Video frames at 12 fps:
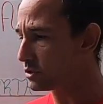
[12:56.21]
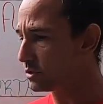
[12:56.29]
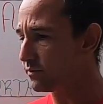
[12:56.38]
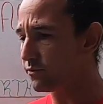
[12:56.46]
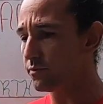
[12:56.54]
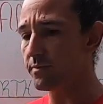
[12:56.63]

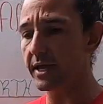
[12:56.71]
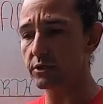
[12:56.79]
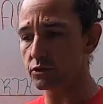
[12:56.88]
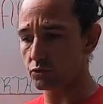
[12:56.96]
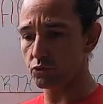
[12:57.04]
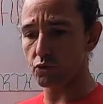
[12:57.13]

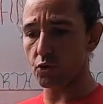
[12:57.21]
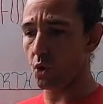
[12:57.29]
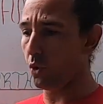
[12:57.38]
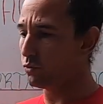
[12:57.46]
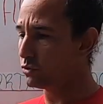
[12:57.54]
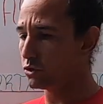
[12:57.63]
information,
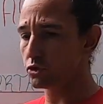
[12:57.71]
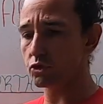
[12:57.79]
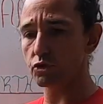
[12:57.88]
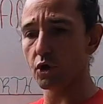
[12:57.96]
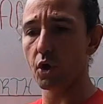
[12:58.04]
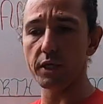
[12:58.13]
cold,
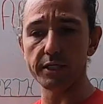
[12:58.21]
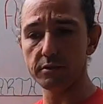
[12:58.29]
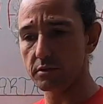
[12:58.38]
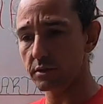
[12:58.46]
solid,